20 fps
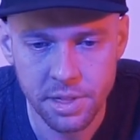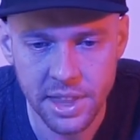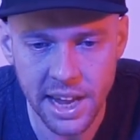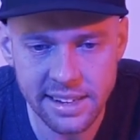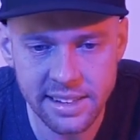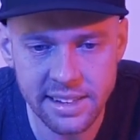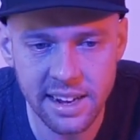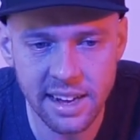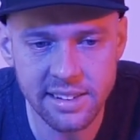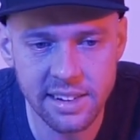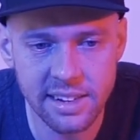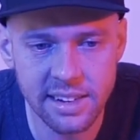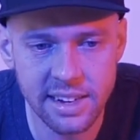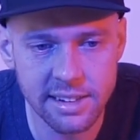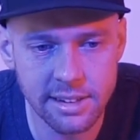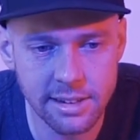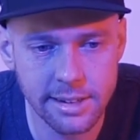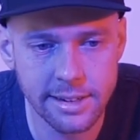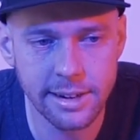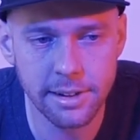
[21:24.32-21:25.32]
That doesn't
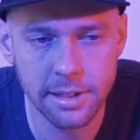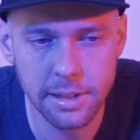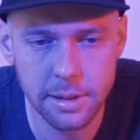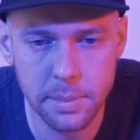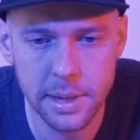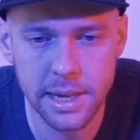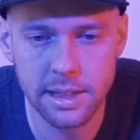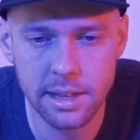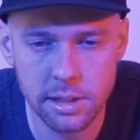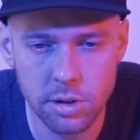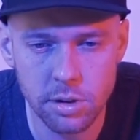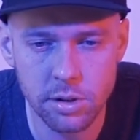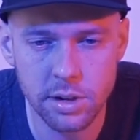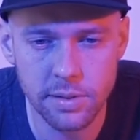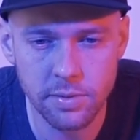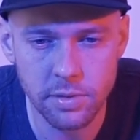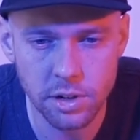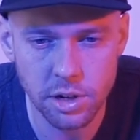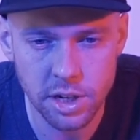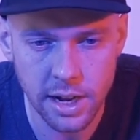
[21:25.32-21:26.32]
necessarily mean that they're
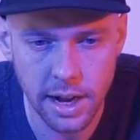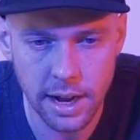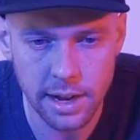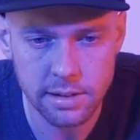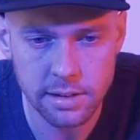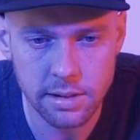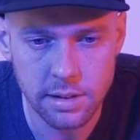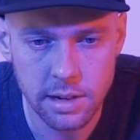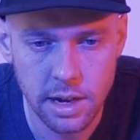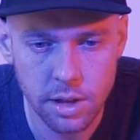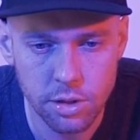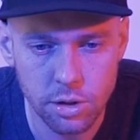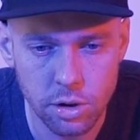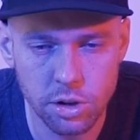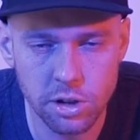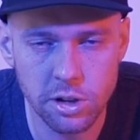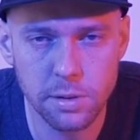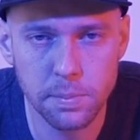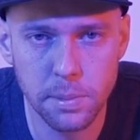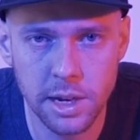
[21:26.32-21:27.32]
different shots.
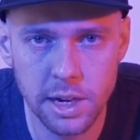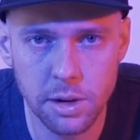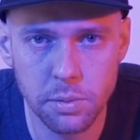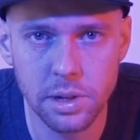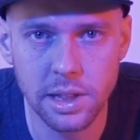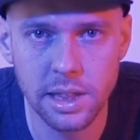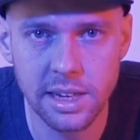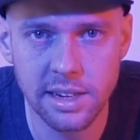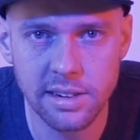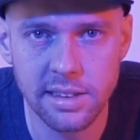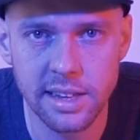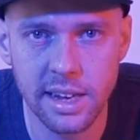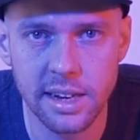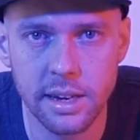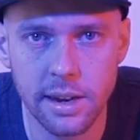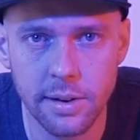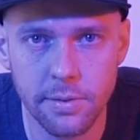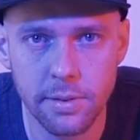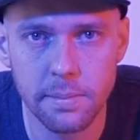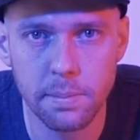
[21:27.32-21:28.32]
They're just being released
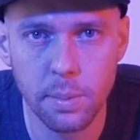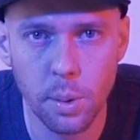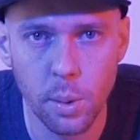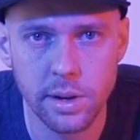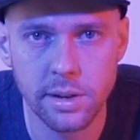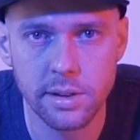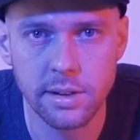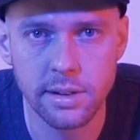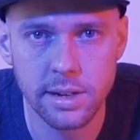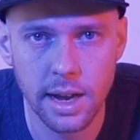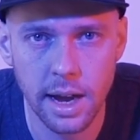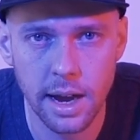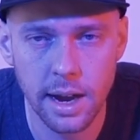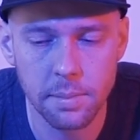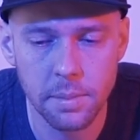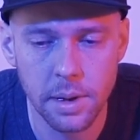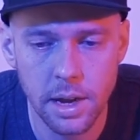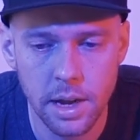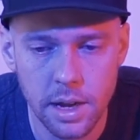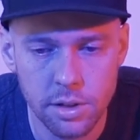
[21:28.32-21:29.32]
at different points in
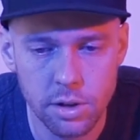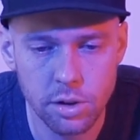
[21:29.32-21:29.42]
time.